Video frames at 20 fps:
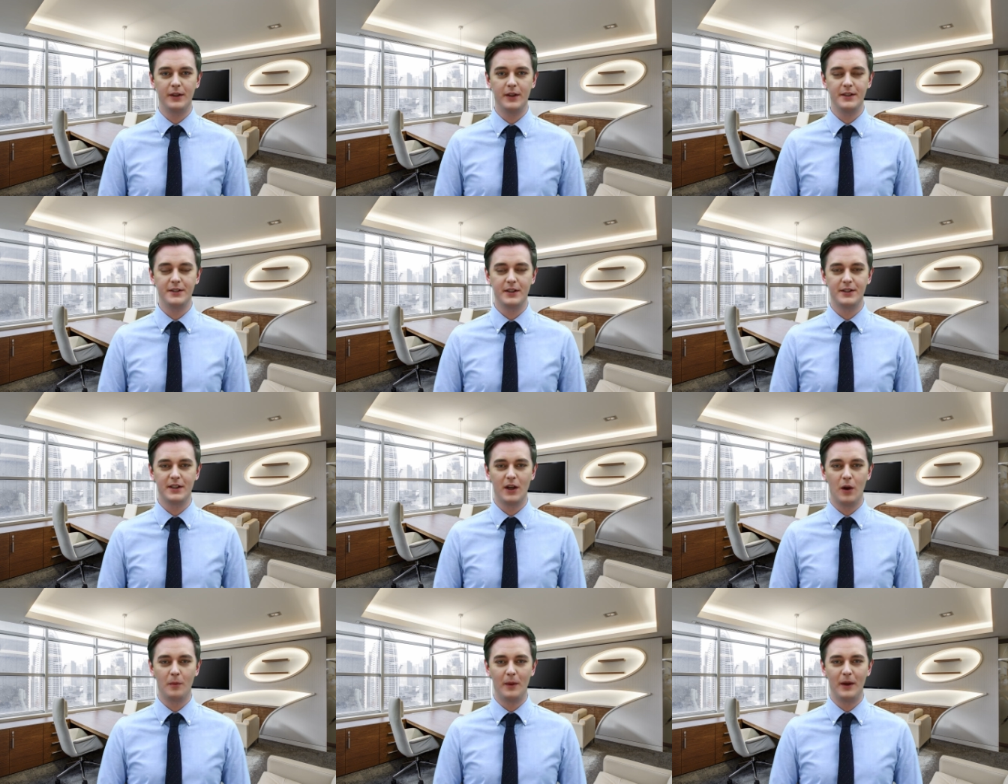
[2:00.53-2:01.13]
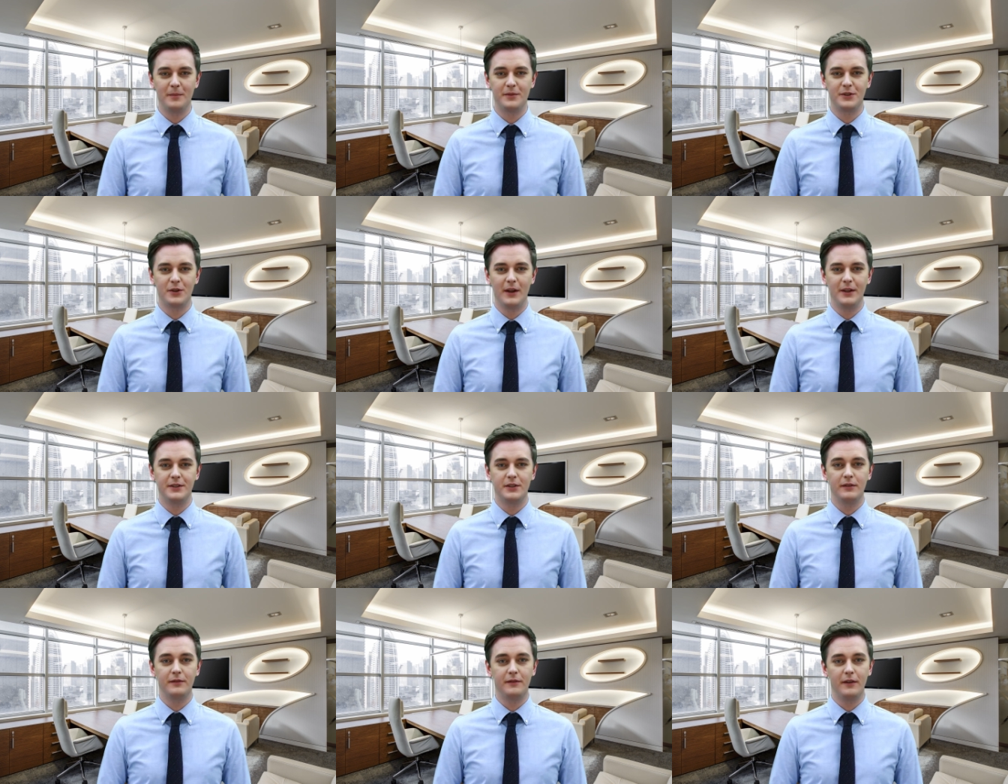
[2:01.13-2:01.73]
Visit our
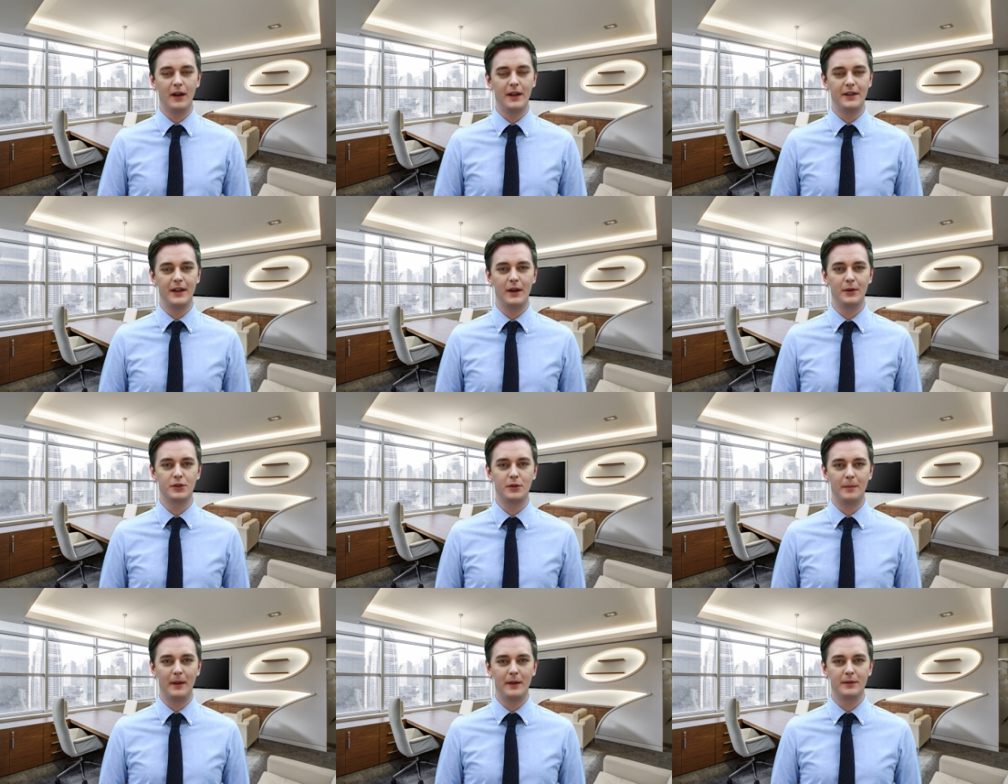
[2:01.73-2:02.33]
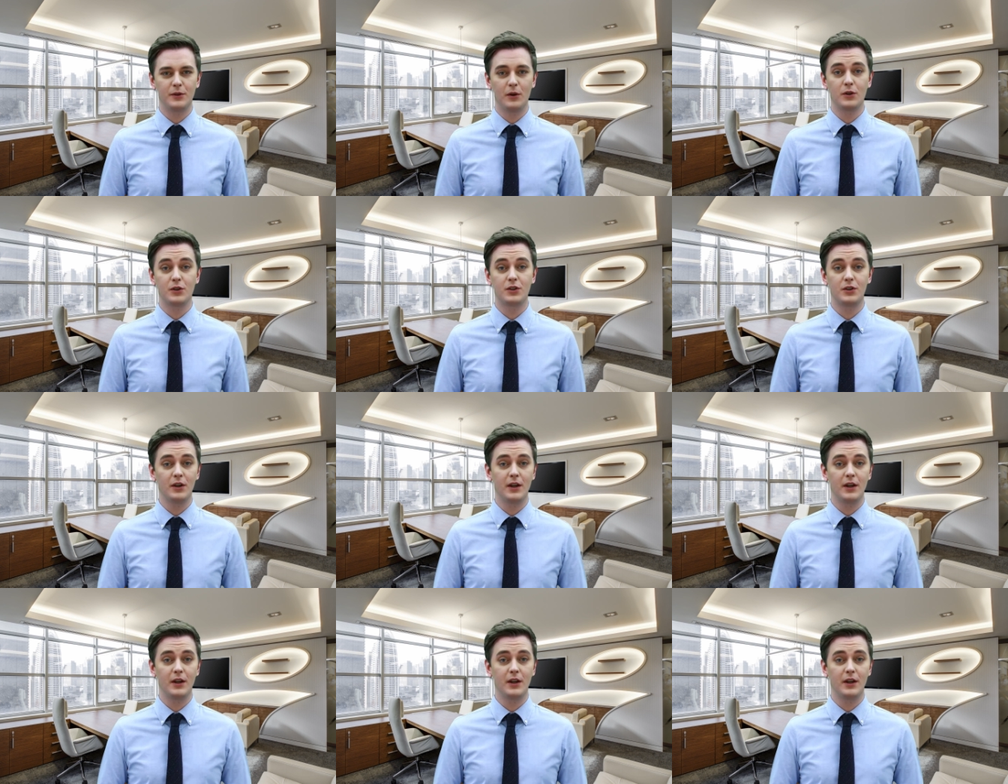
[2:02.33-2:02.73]
website to find out about our